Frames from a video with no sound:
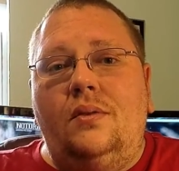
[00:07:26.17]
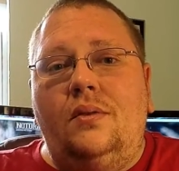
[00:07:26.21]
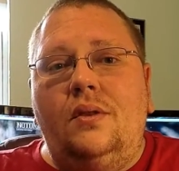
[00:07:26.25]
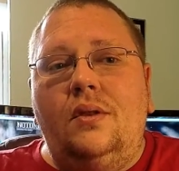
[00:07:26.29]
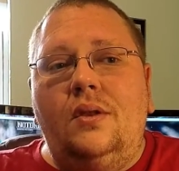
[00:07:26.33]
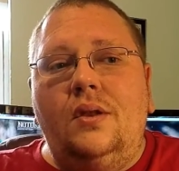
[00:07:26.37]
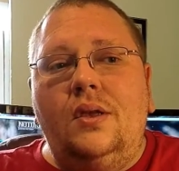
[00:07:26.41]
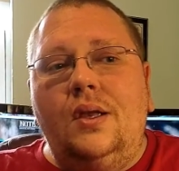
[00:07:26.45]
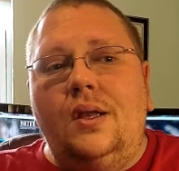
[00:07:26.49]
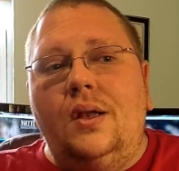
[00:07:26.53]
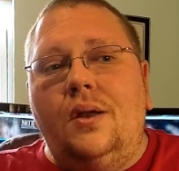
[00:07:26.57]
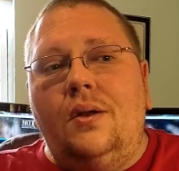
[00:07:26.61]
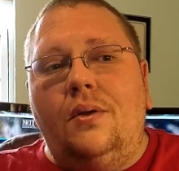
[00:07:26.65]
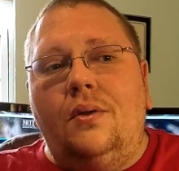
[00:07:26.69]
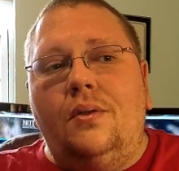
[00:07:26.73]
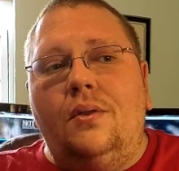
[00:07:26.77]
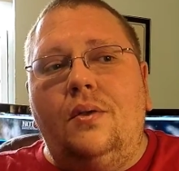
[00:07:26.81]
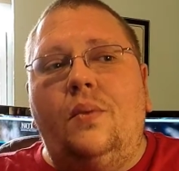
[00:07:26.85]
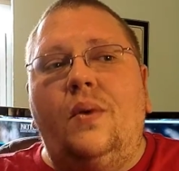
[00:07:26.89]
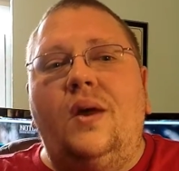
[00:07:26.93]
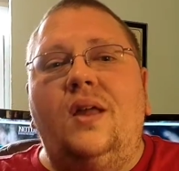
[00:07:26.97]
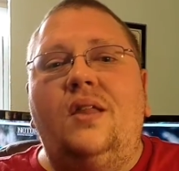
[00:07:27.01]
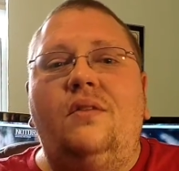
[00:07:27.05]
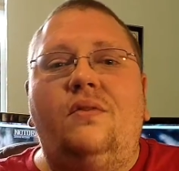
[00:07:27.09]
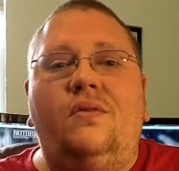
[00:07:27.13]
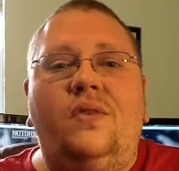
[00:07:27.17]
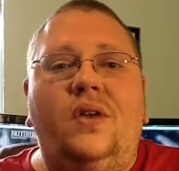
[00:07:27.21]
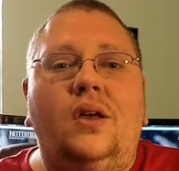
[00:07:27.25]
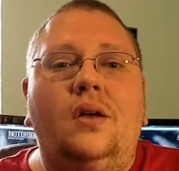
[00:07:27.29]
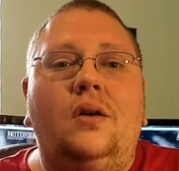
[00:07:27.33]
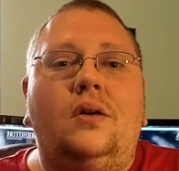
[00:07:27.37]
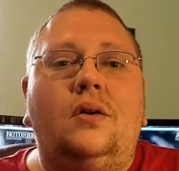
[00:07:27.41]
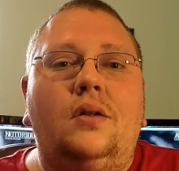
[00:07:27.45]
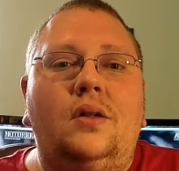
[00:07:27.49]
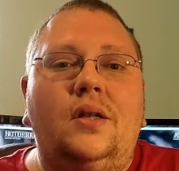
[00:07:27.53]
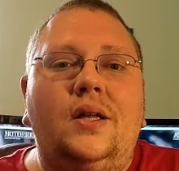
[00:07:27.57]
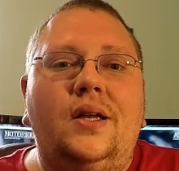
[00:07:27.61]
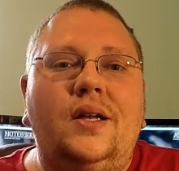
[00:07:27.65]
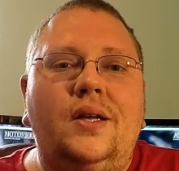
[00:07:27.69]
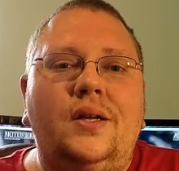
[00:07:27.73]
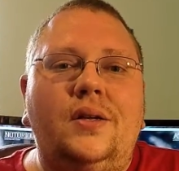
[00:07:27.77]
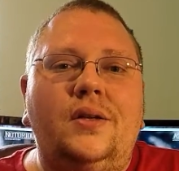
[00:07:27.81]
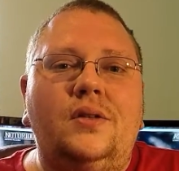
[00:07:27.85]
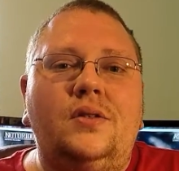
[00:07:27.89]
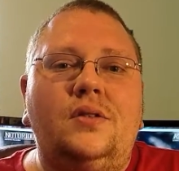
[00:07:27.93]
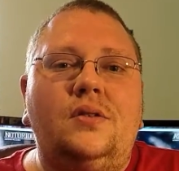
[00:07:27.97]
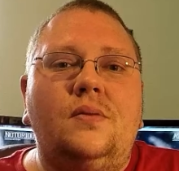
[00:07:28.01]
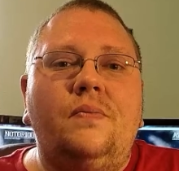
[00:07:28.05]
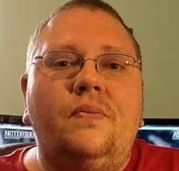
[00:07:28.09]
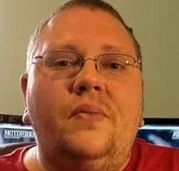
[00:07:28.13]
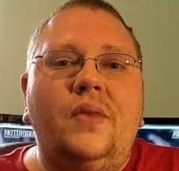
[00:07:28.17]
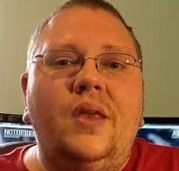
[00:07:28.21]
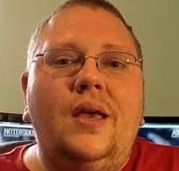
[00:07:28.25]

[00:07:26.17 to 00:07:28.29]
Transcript: the way the vehicle is.